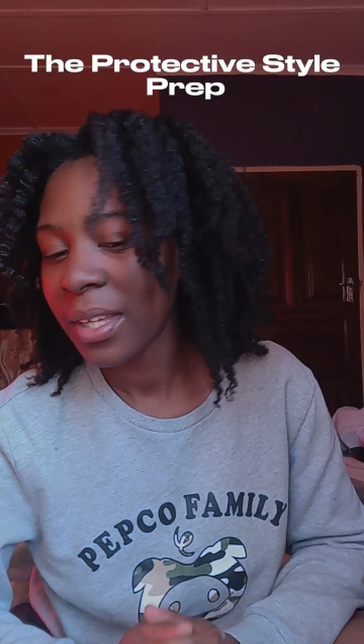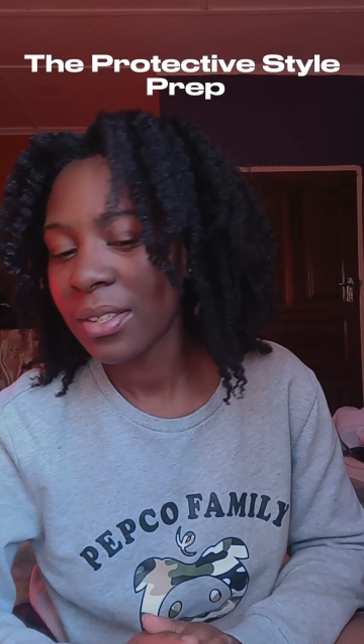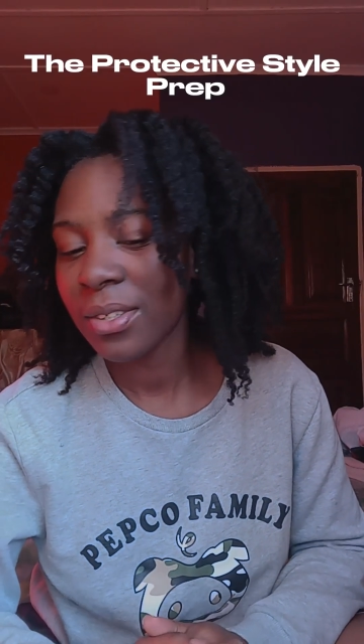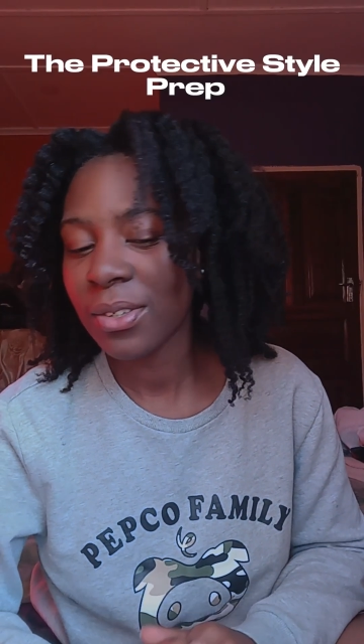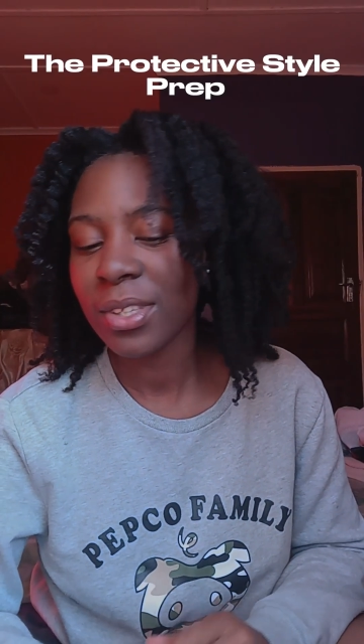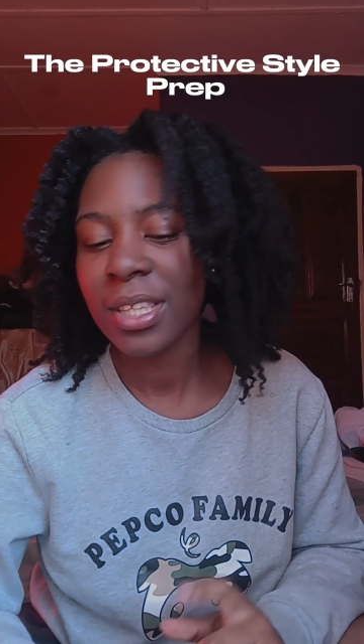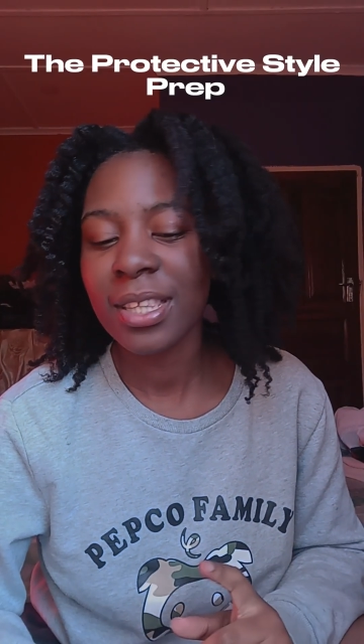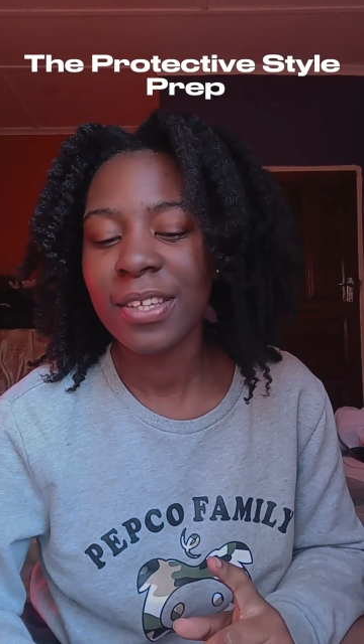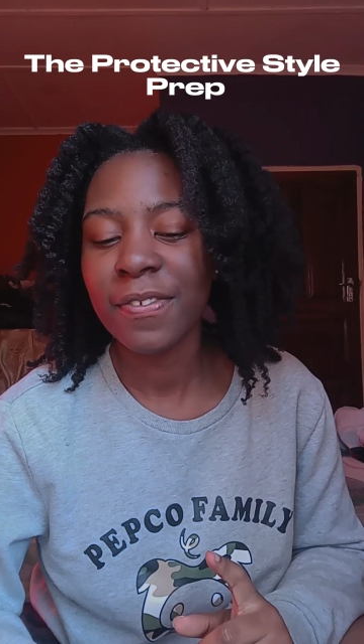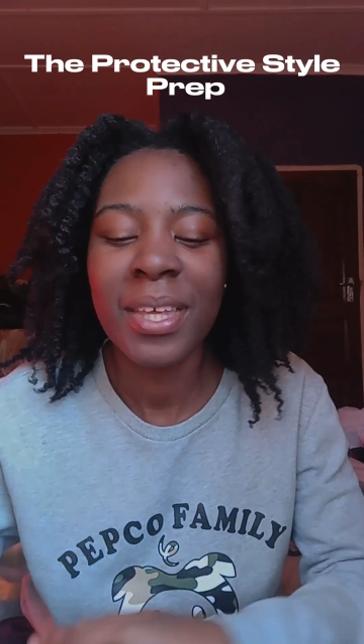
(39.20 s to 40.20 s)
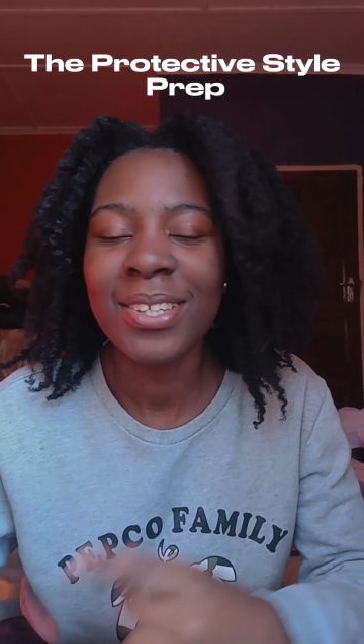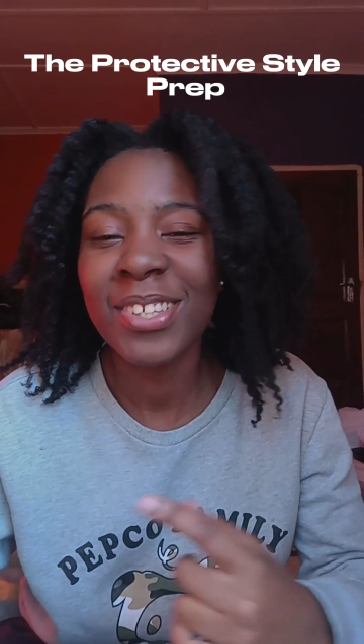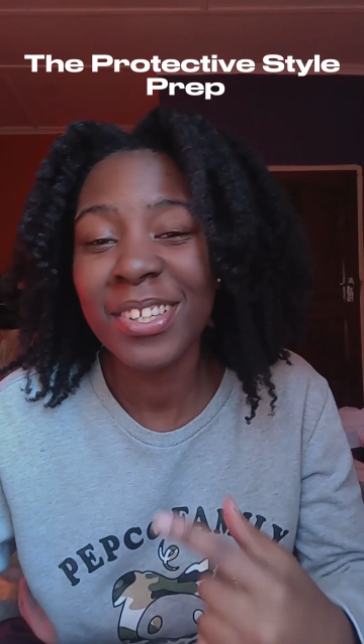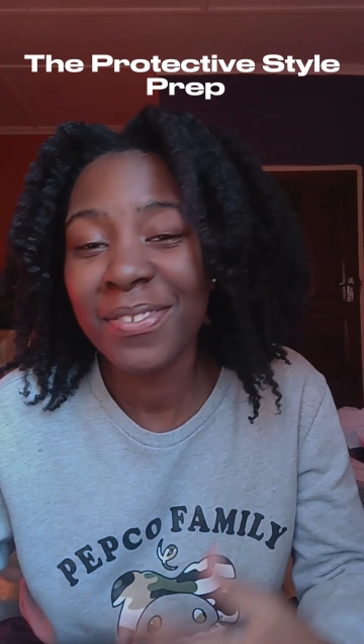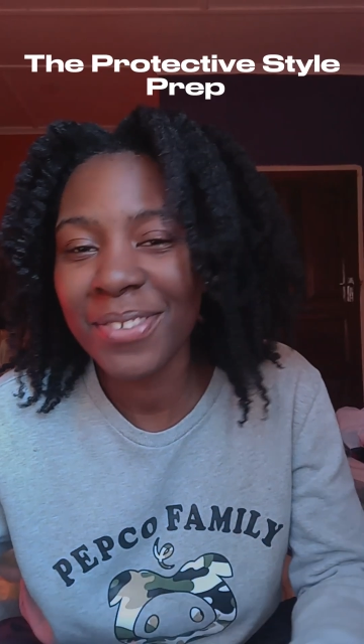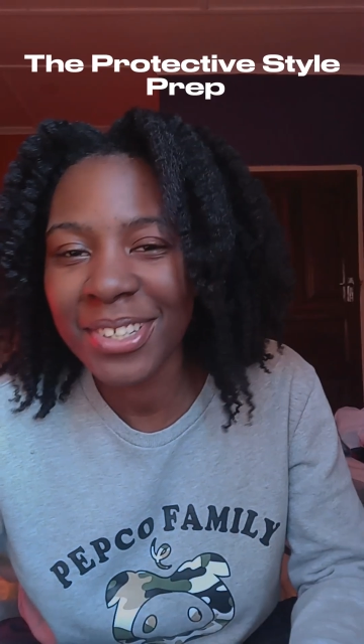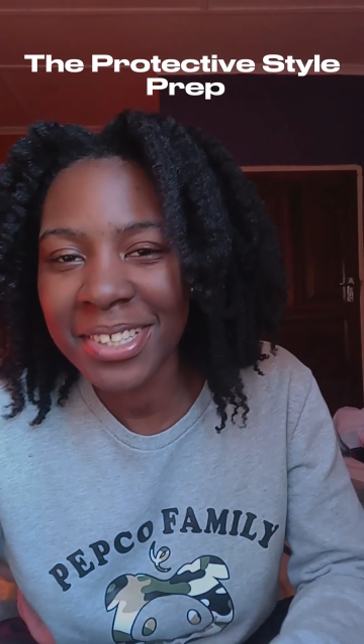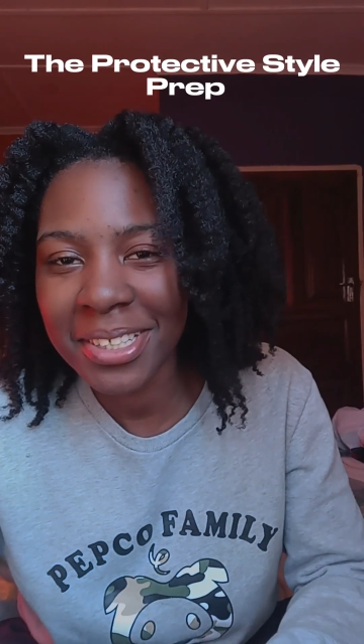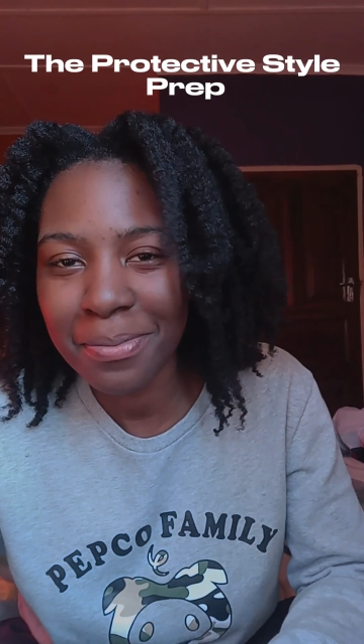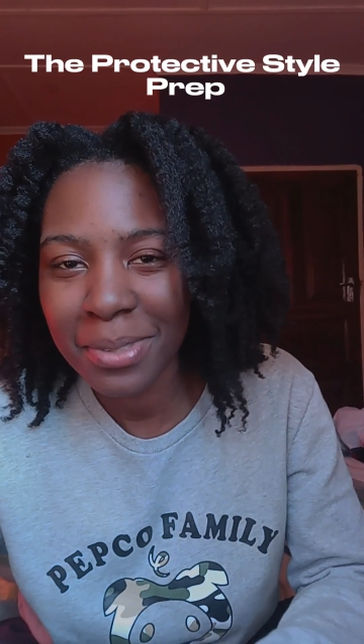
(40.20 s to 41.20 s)
So the
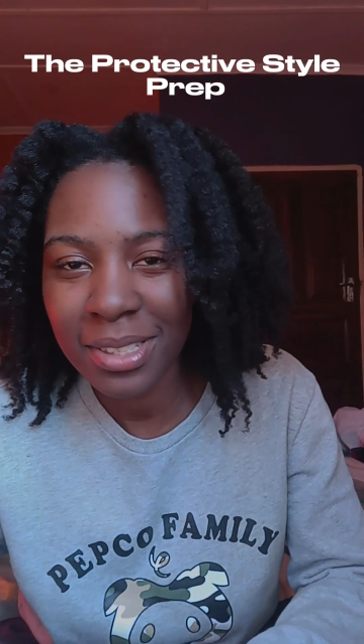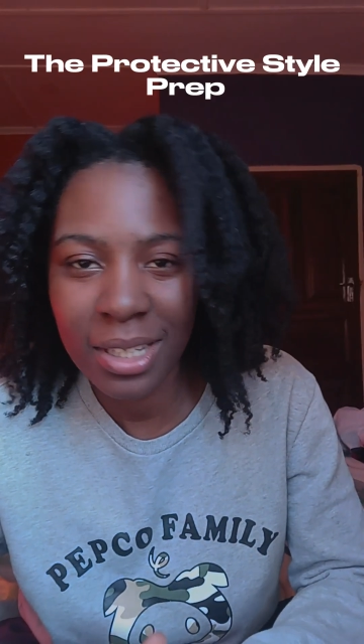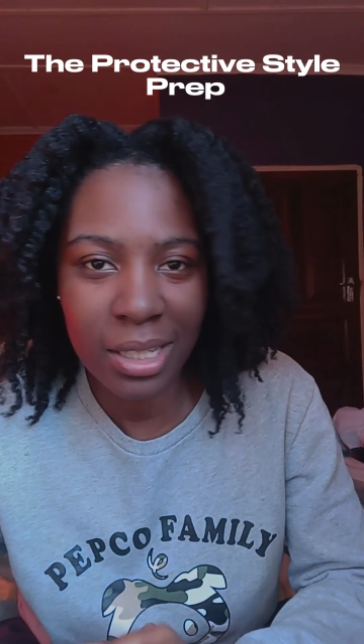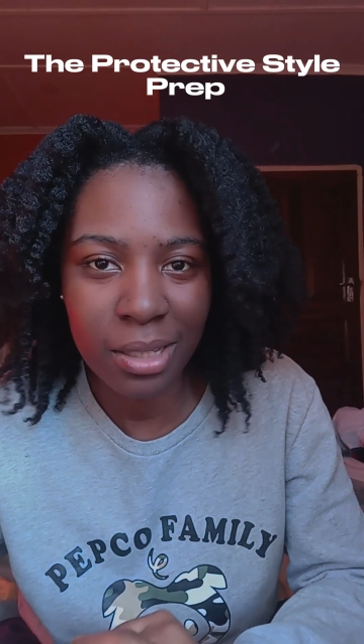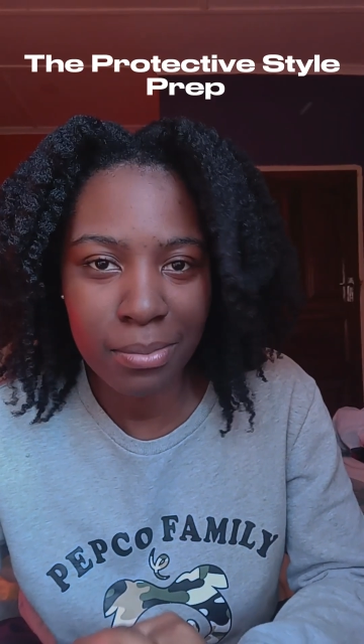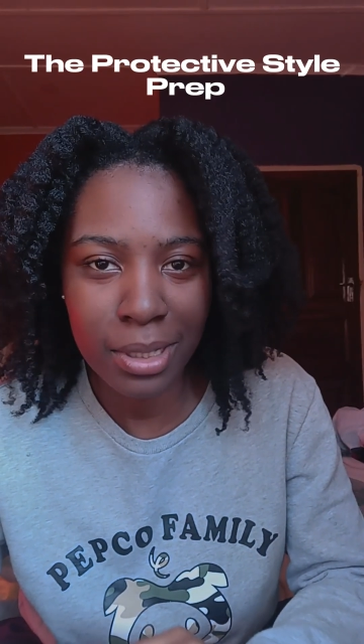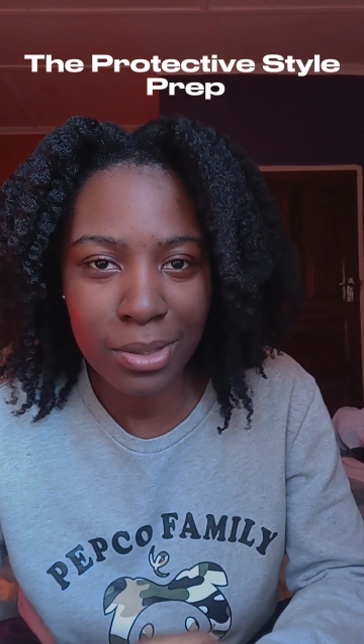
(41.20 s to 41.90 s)
first tip is gonna be